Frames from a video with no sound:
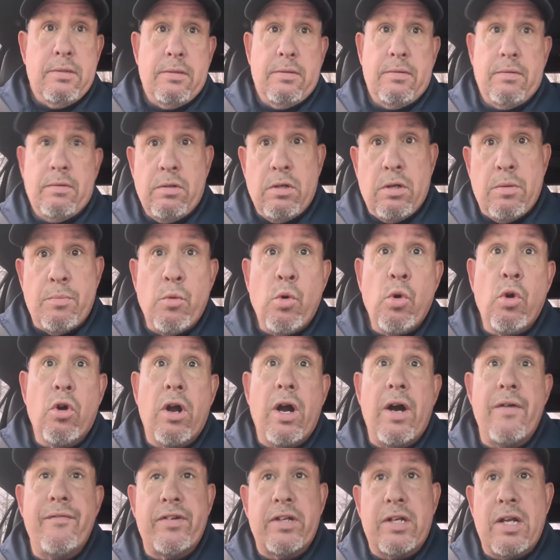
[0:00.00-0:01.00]
or more
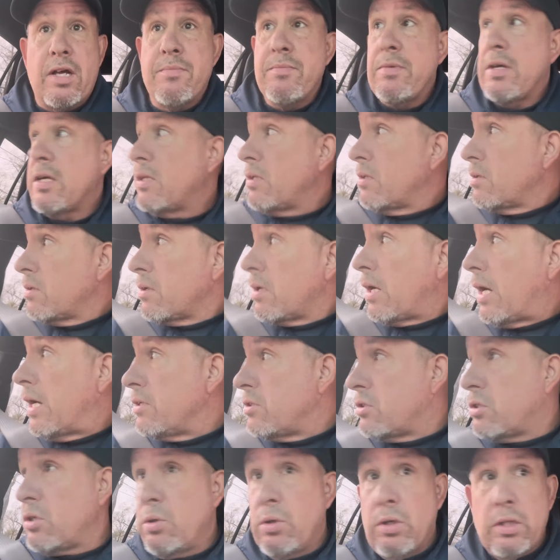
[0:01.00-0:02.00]
of it, I mean. I
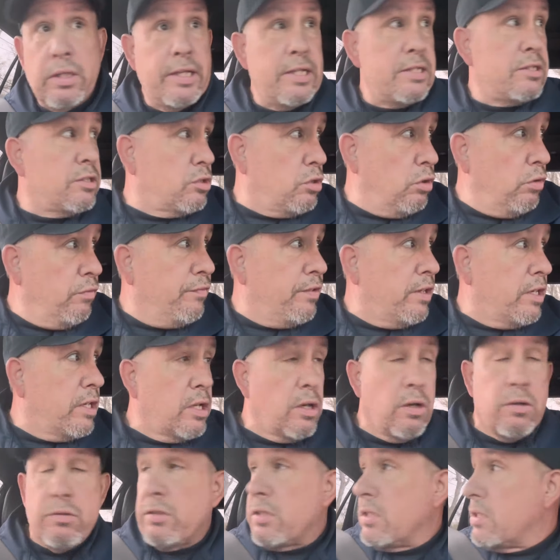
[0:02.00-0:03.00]
do at least 2
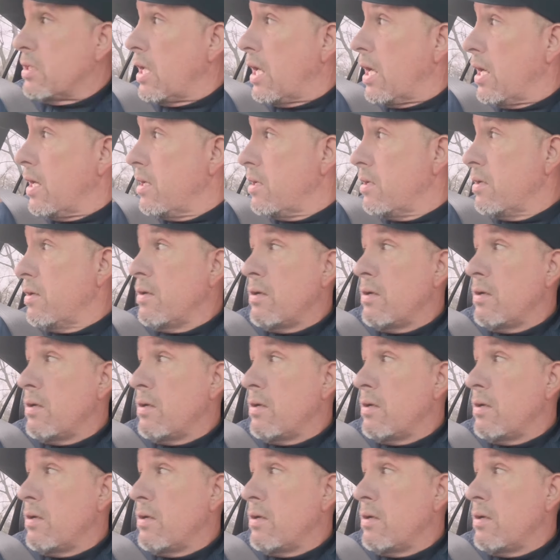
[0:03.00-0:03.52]
videos a day.